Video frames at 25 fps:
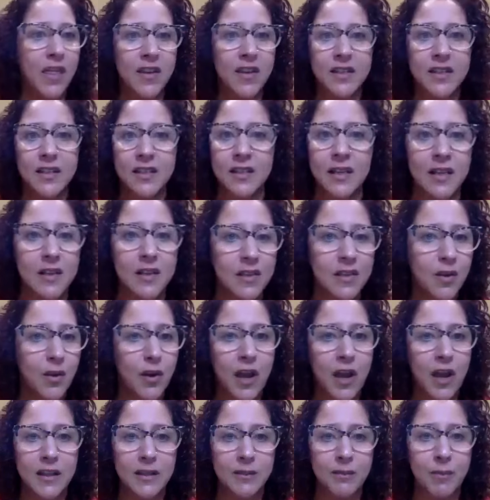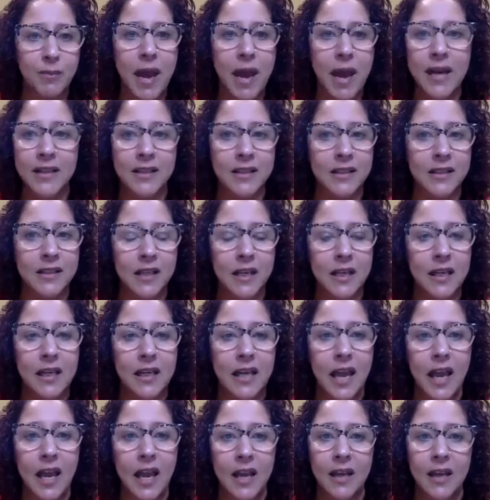This is a, the, as bad as it's going to
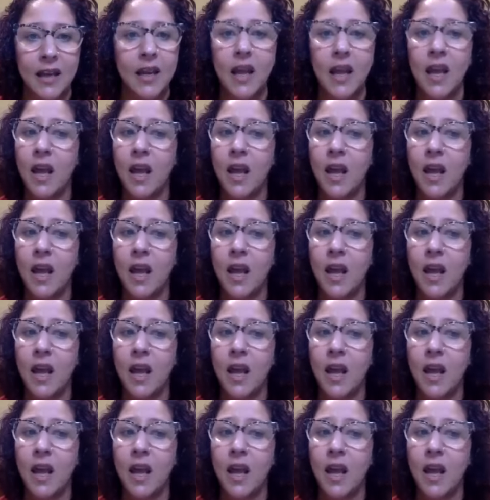get.